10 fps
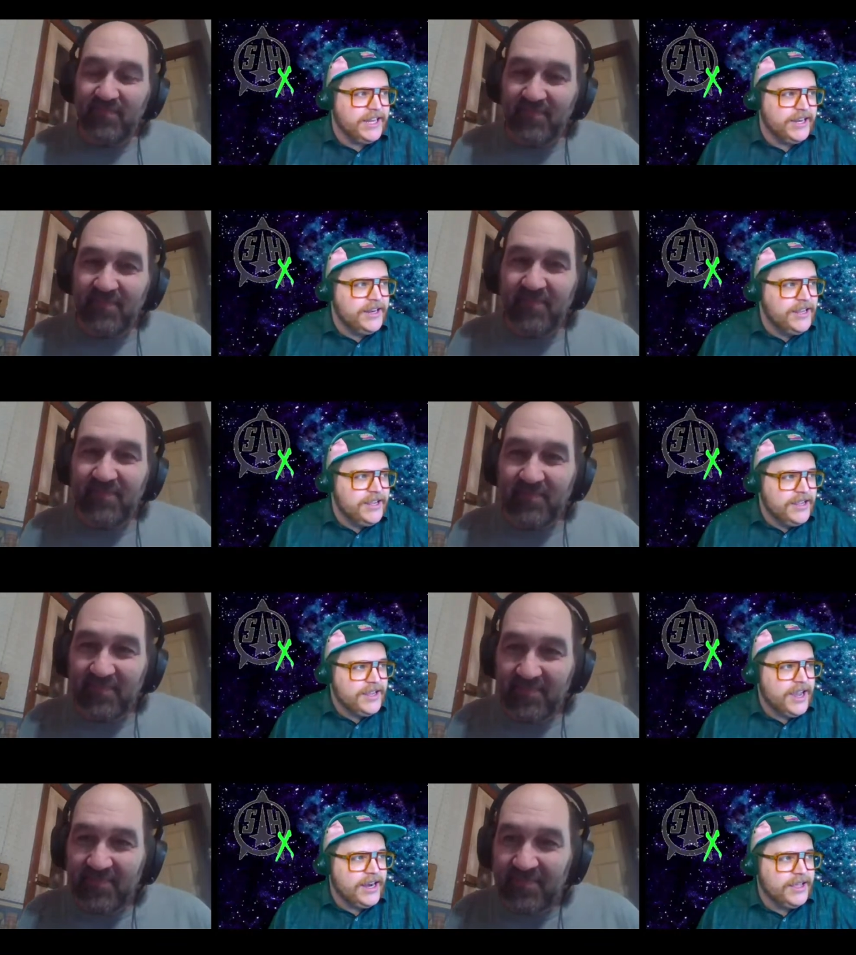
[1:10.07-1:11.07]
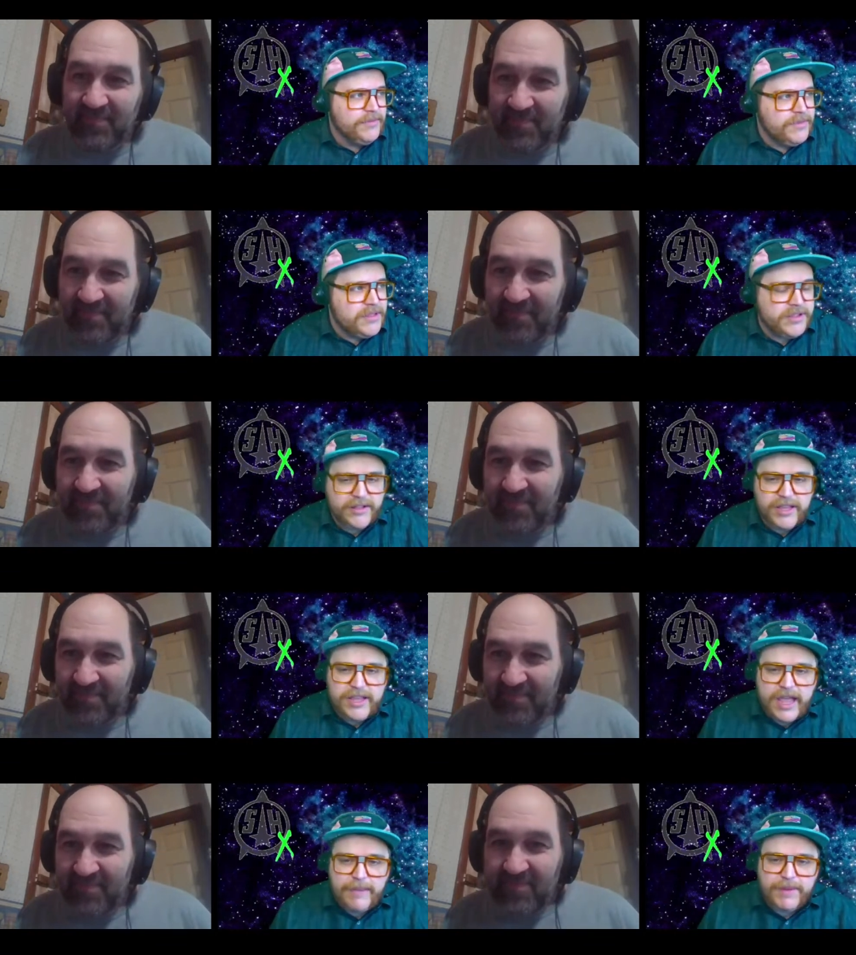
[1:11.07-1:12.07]
Speaker 1: in kind of silly,
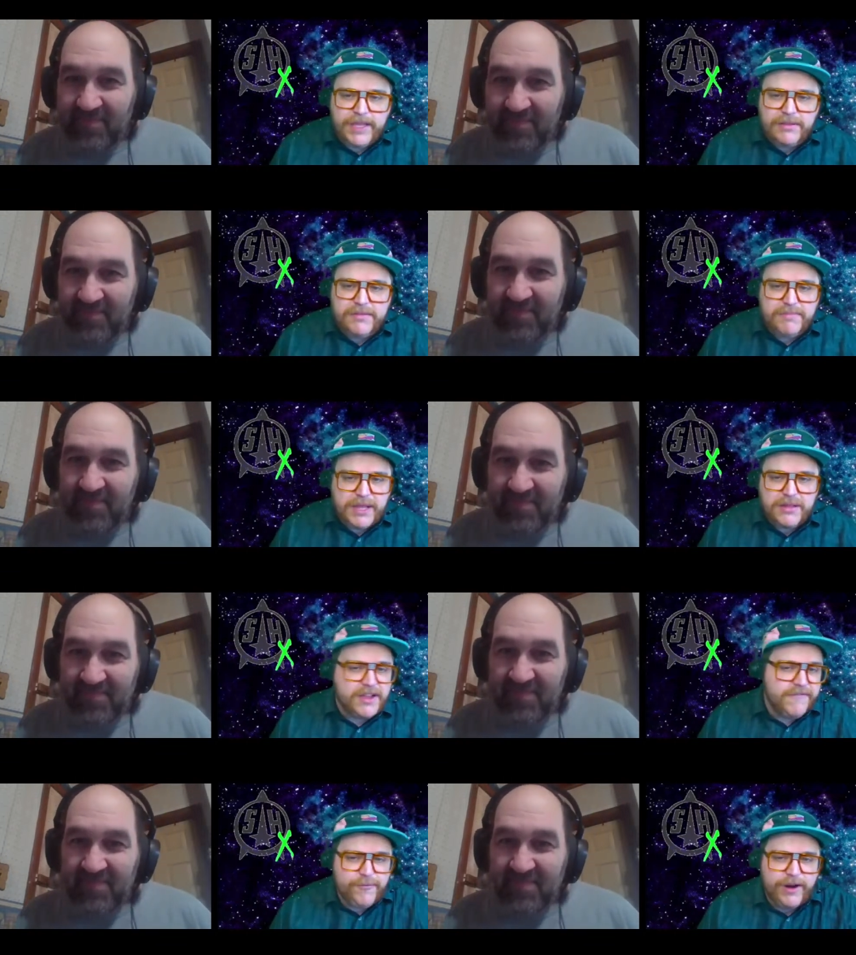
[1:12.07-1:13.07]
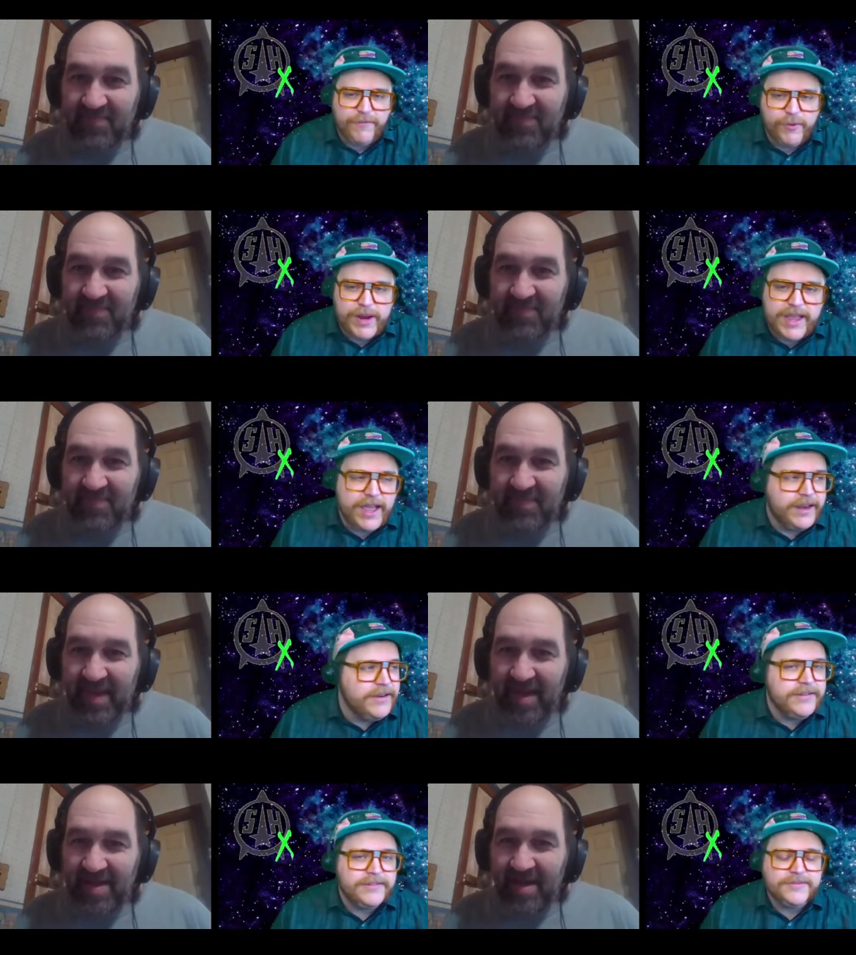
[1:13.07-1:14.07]
campy space stuff wherever we can.
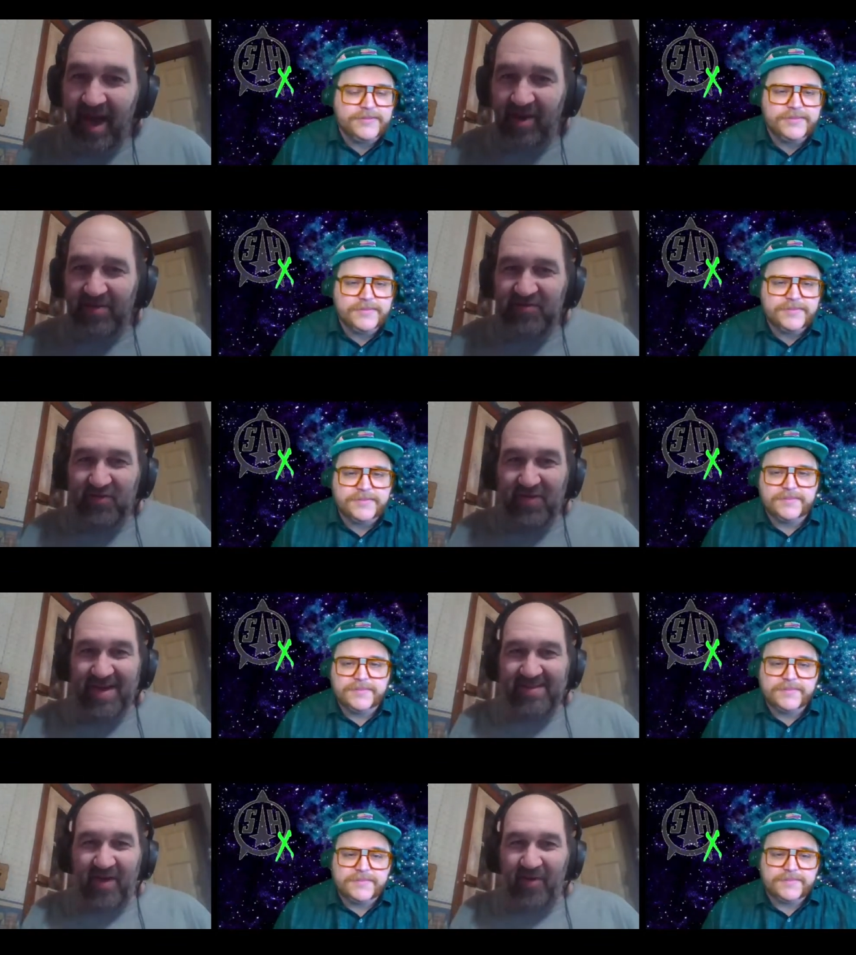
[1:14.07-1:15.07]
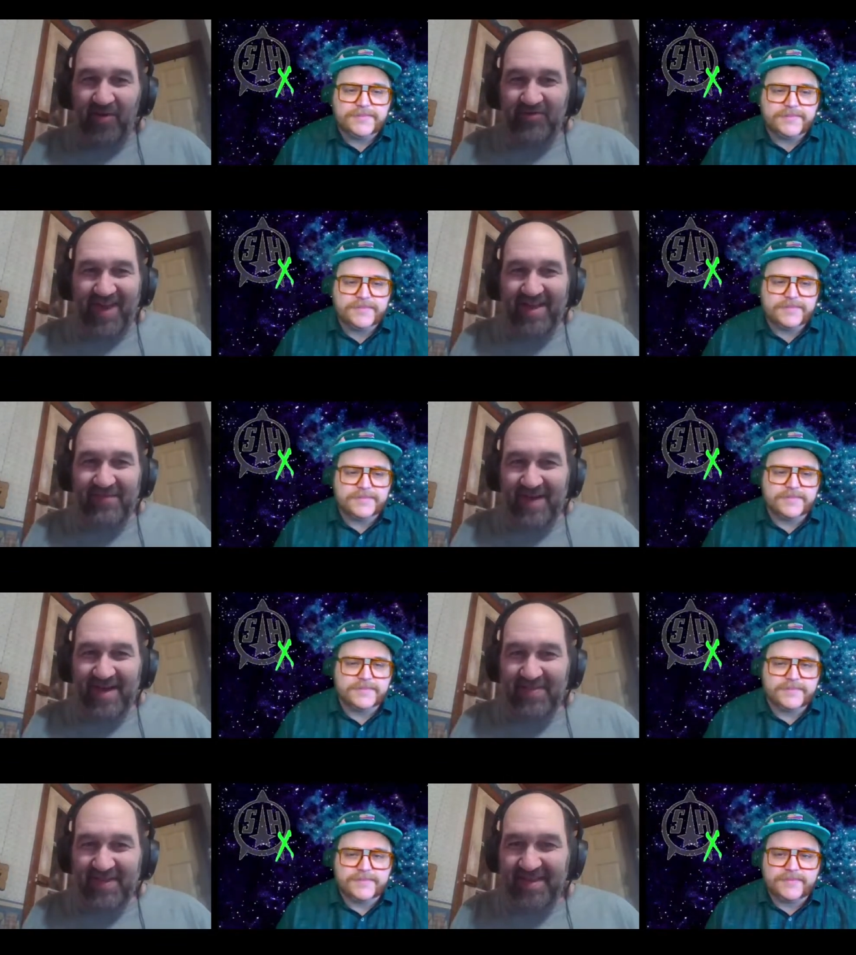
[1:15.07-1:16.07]
Speaker 2: Oh, it's great! The whole
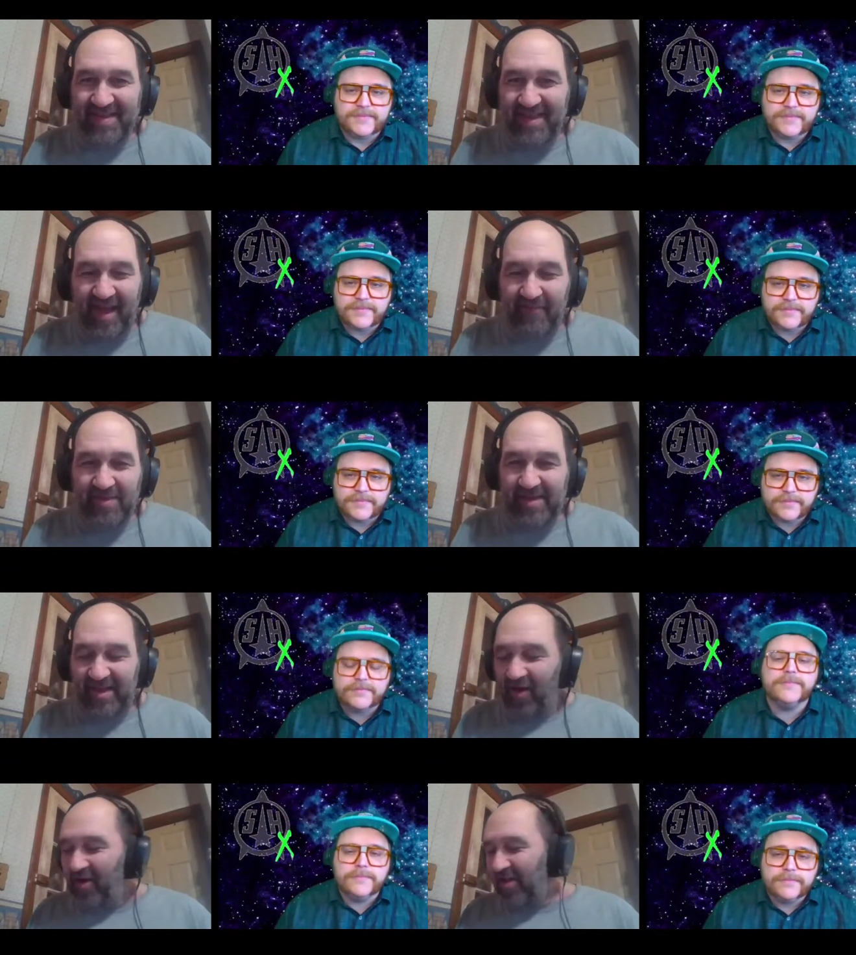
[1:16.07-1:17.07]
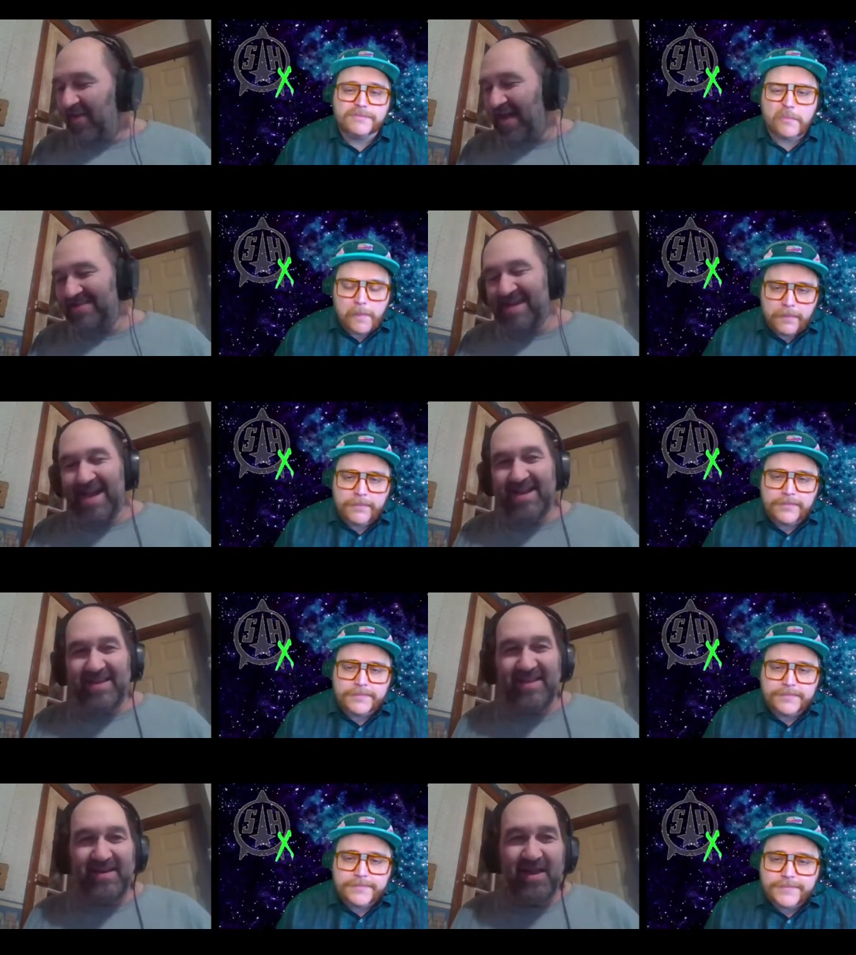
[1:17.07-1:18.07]
sci-fi thing, everything, all of that tied
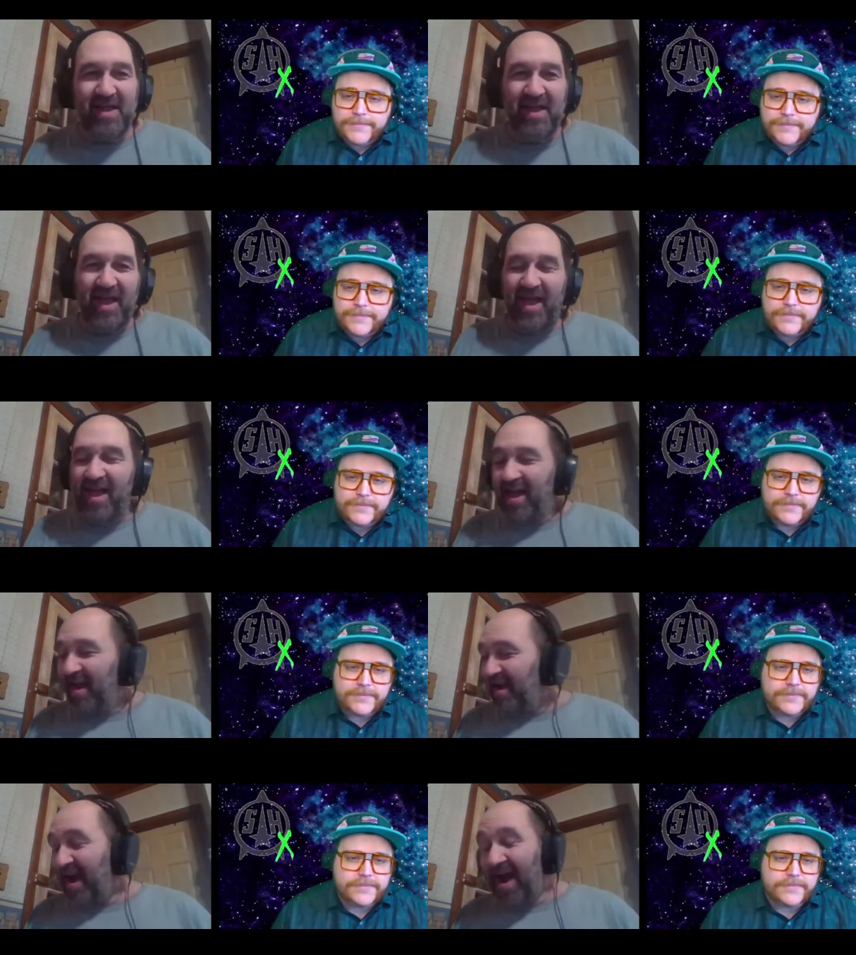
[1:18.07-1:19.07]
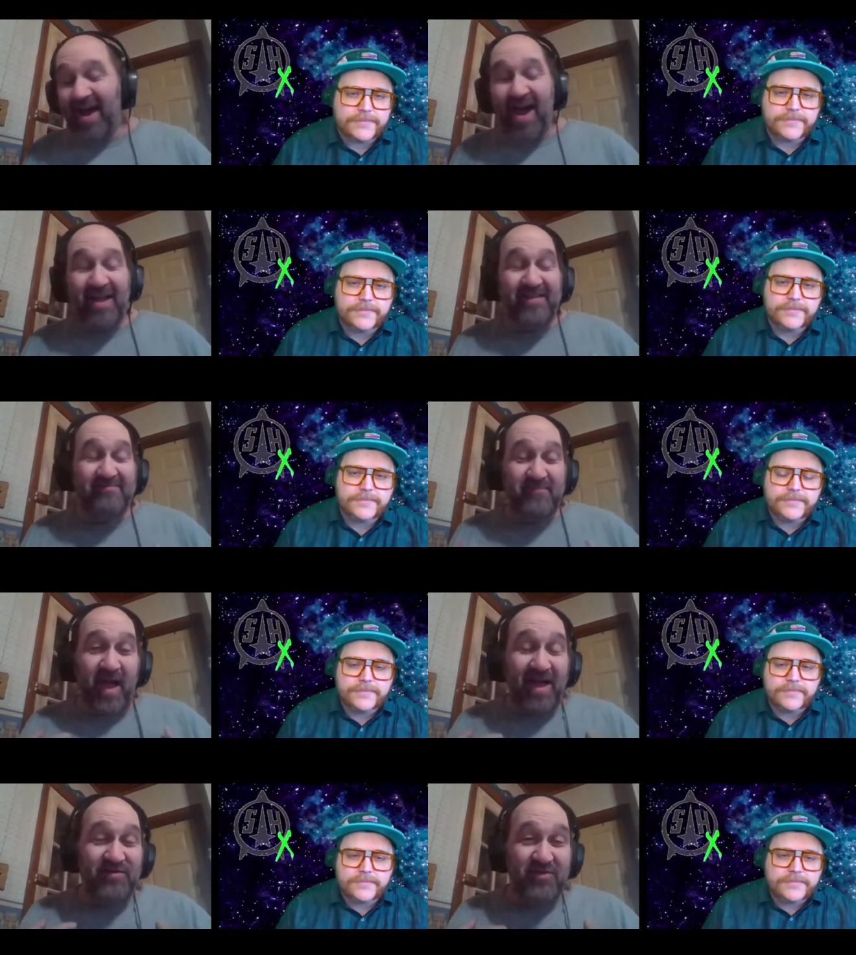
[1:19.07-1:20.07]
in, and I, I, I